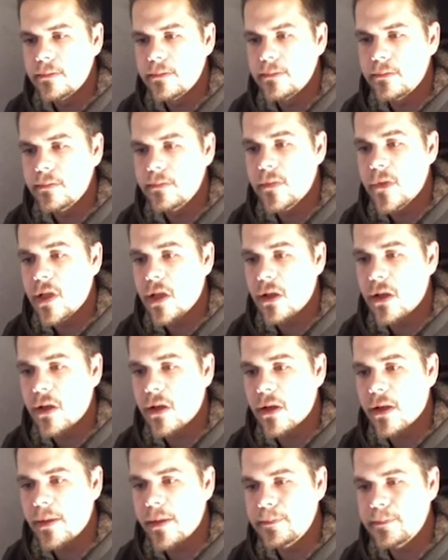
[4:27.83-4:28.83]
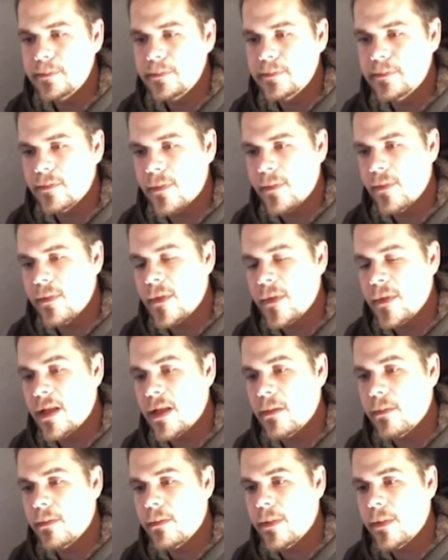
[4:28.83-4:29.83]
I'm sorry, I'm just a
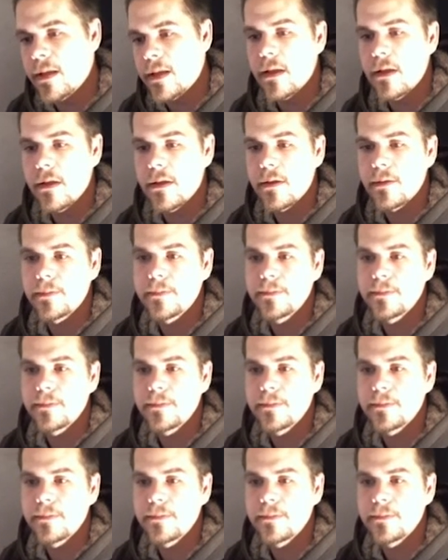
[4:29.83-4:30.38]
bit tired.